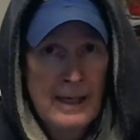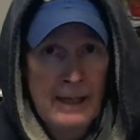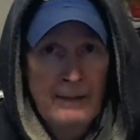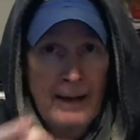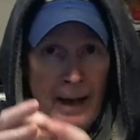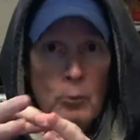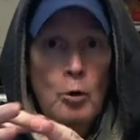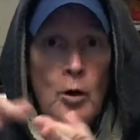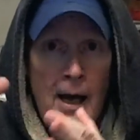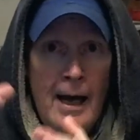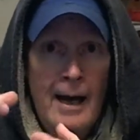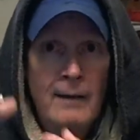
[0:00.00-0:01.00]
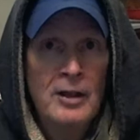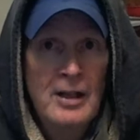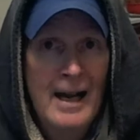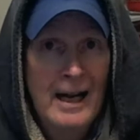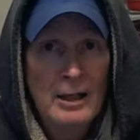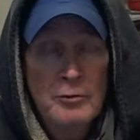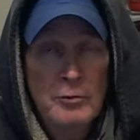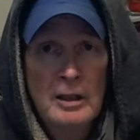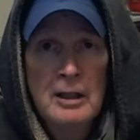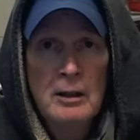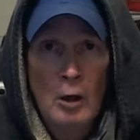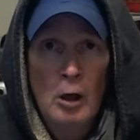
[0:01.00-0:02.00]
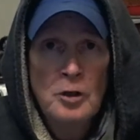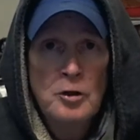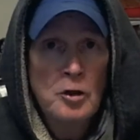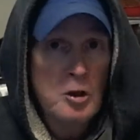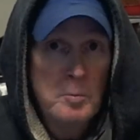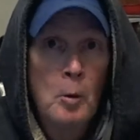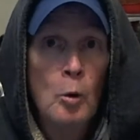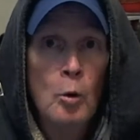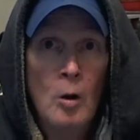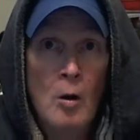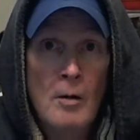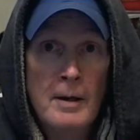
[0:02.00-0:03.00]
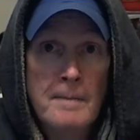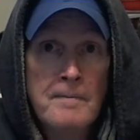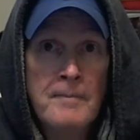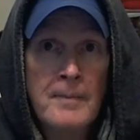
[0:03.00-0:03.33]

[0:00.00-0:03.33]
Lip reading: and that will have a naturally larger spool on it.